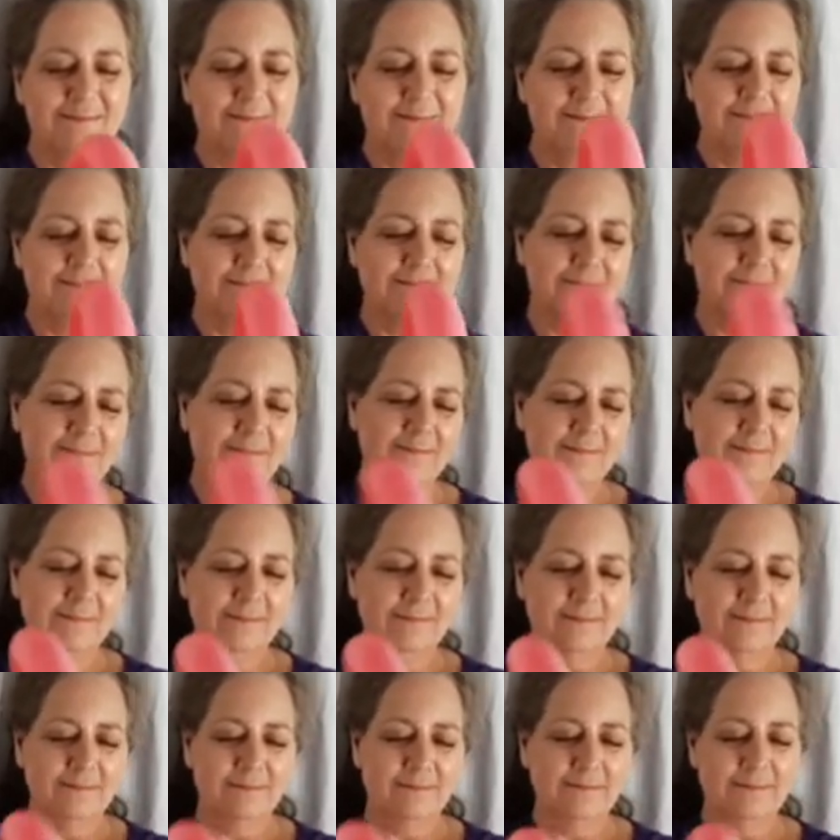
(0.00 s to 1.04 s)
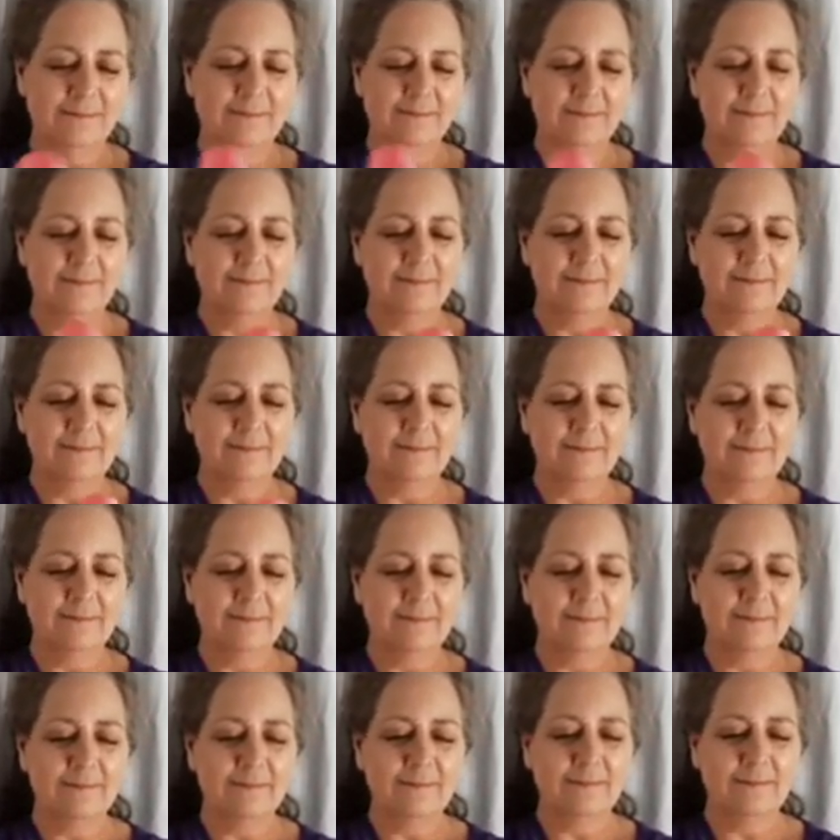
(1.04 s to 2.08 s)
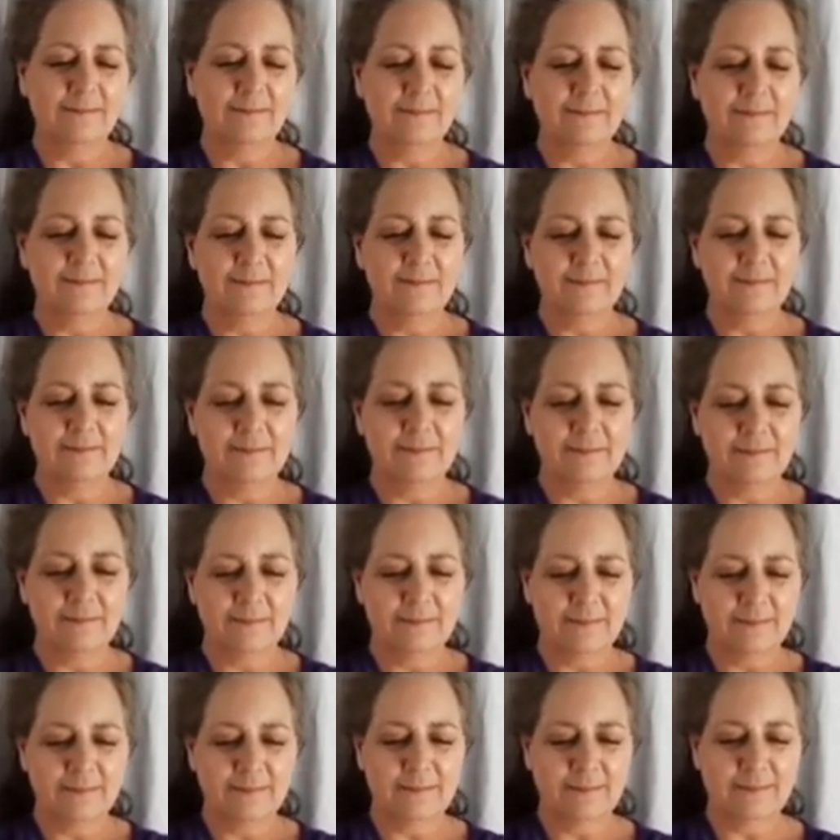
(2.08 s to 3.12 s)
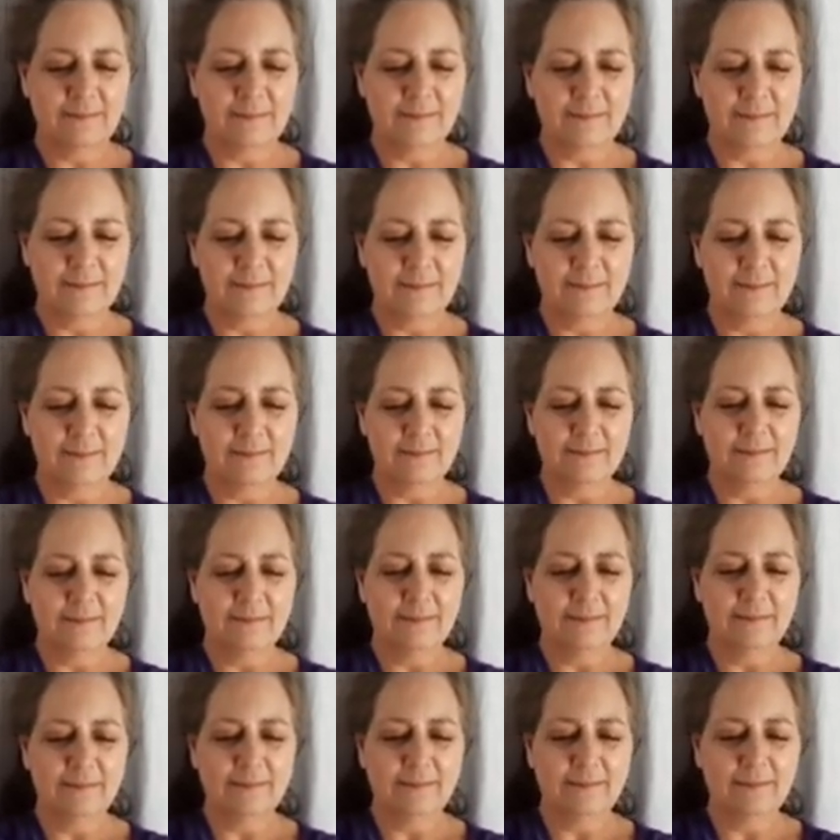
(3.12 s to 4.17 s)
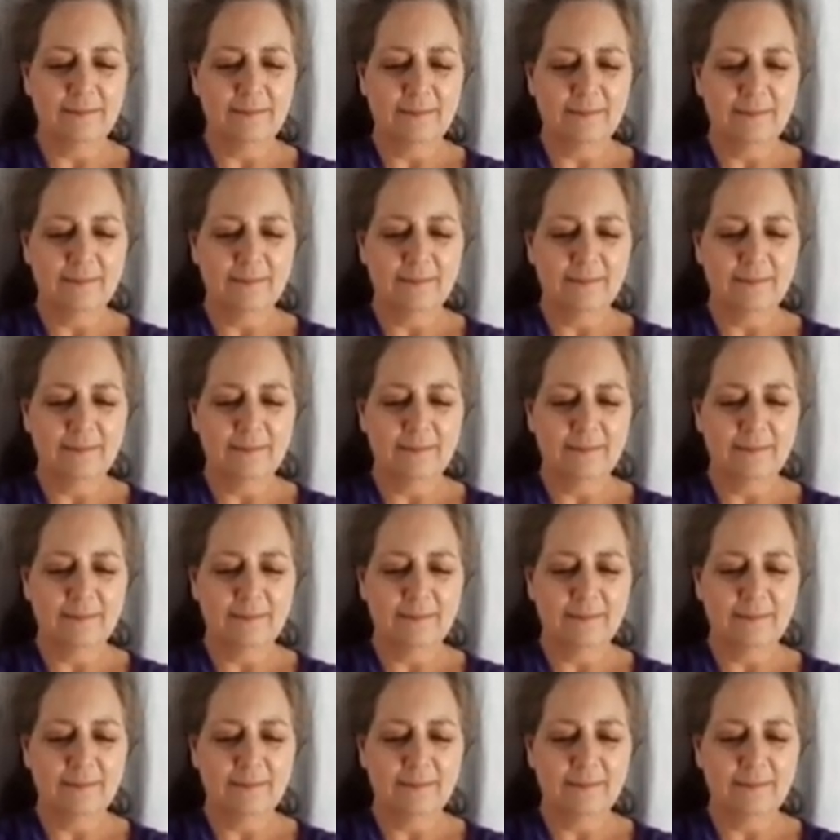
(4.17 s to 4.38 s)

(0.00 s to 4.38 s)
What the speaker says: A small amount just to make them stay as shown